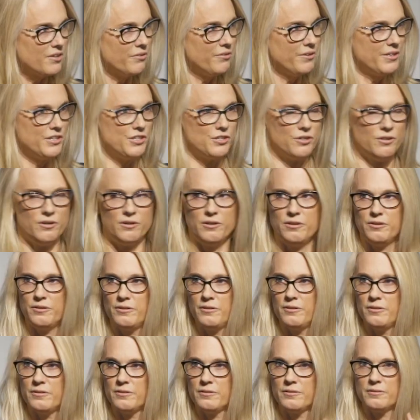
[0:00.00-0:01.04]
to answer
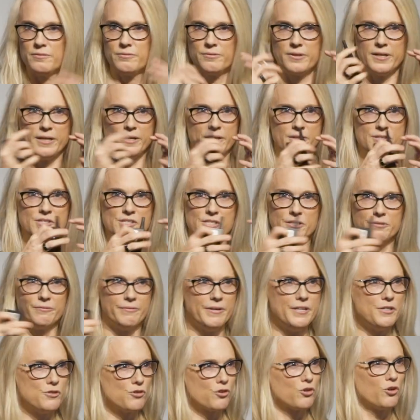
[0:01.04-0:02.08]
questions like, can you
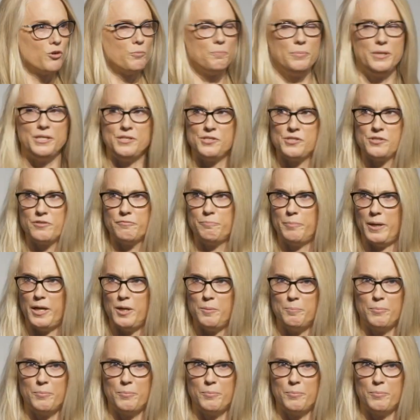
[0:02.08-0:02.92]
design a particle